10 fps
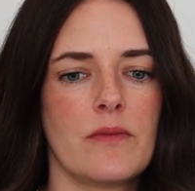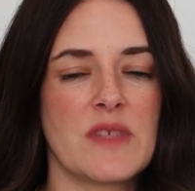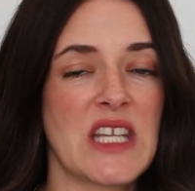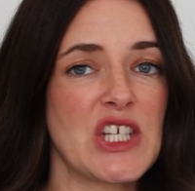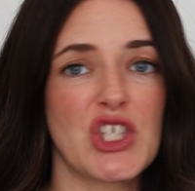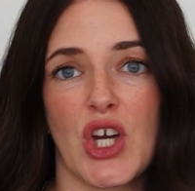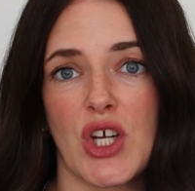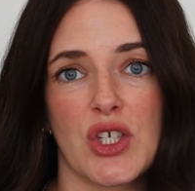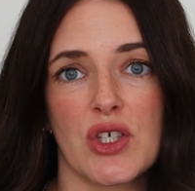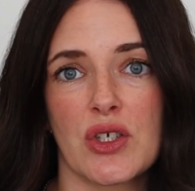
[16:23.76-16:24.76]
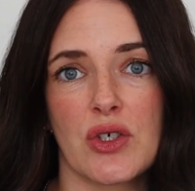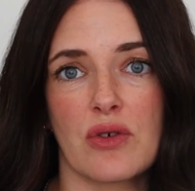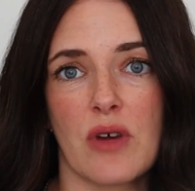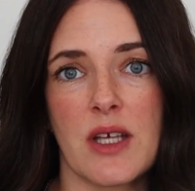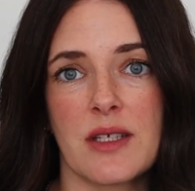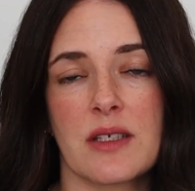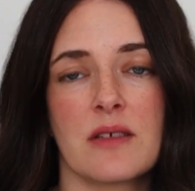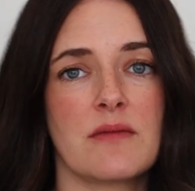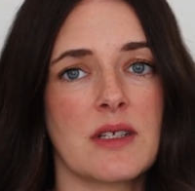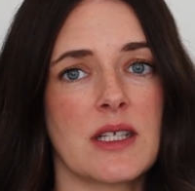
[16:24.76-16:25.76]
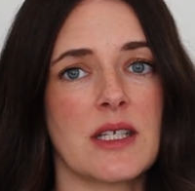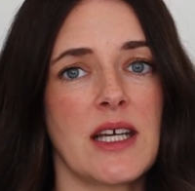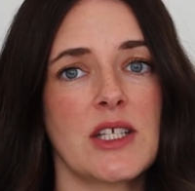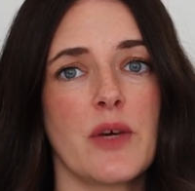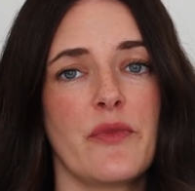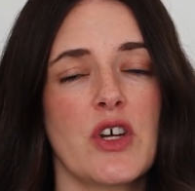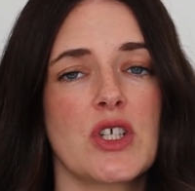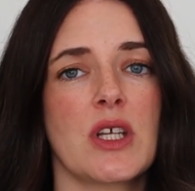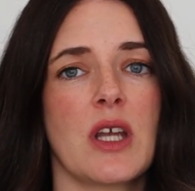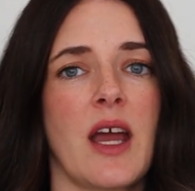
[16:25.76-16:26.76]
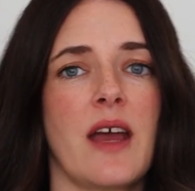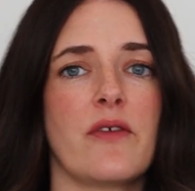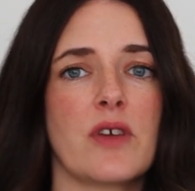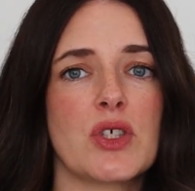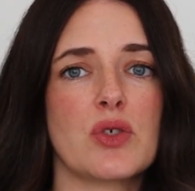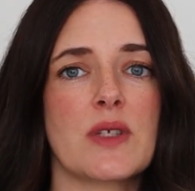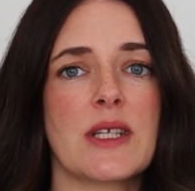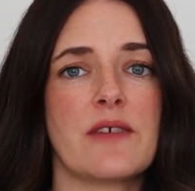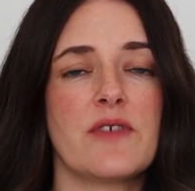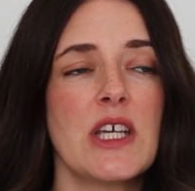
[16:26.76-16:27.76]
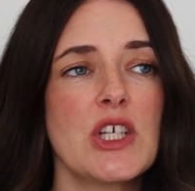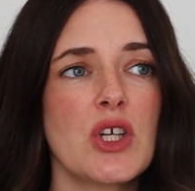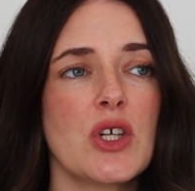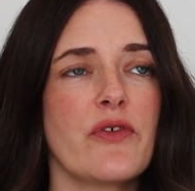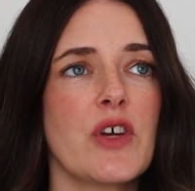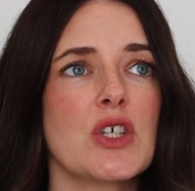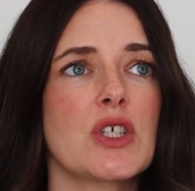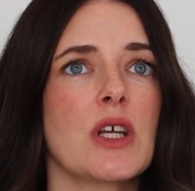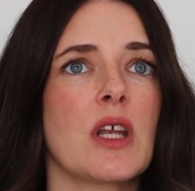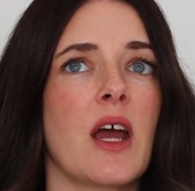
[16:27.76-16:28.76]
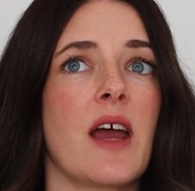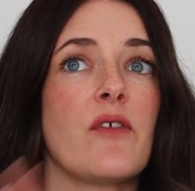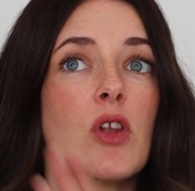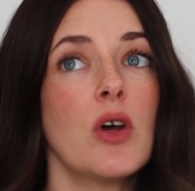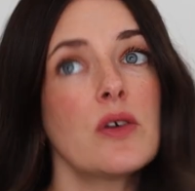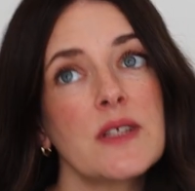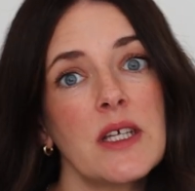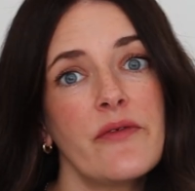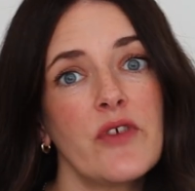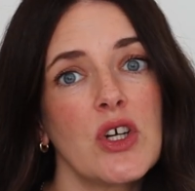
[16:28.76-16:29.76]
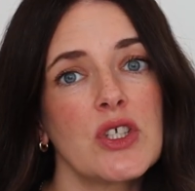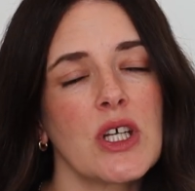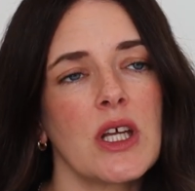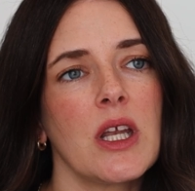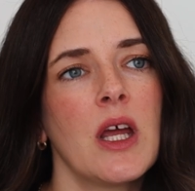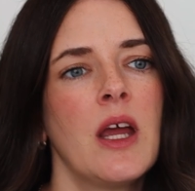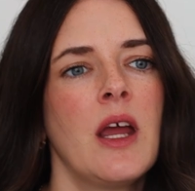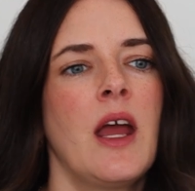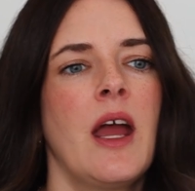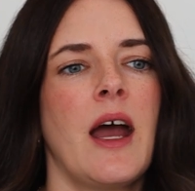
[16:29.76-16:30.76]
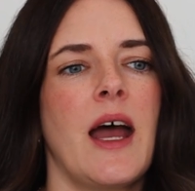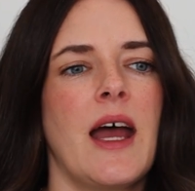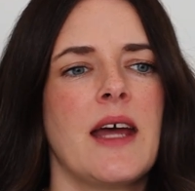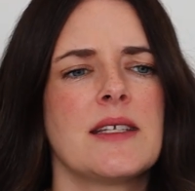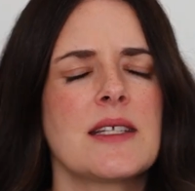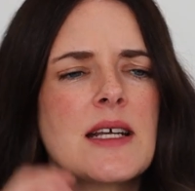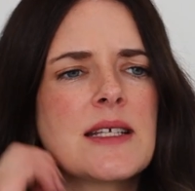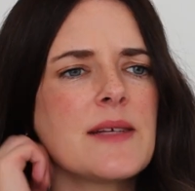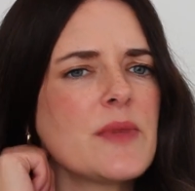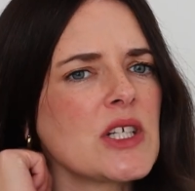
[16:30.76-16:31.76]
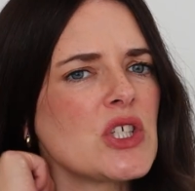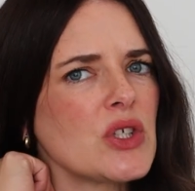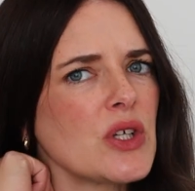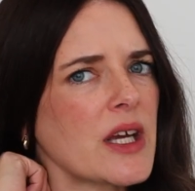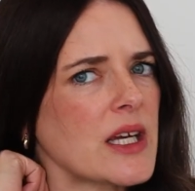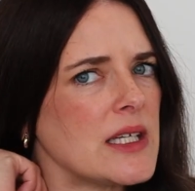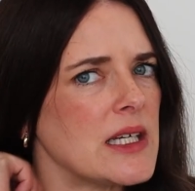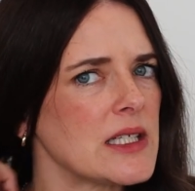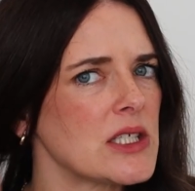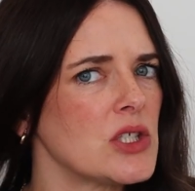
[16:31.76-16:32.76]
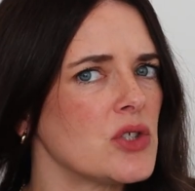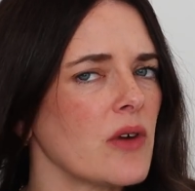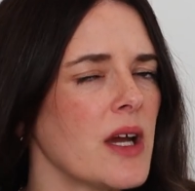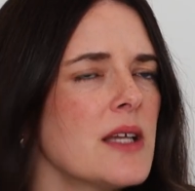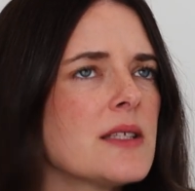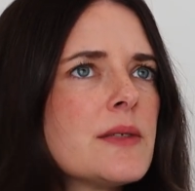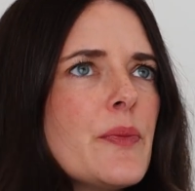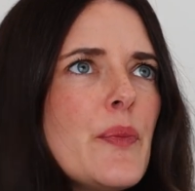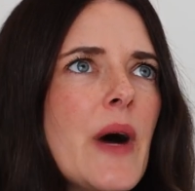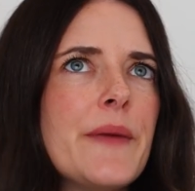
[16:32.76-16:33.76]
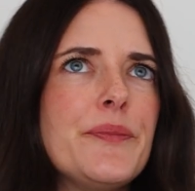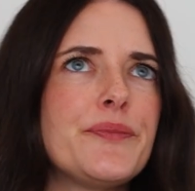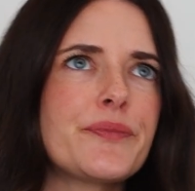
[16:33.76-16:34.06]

t-shirt dress. There's a tank top version, I have a short sleeve t-shirt version, I have a long sleeve version, and they're similar to like a knit dress, but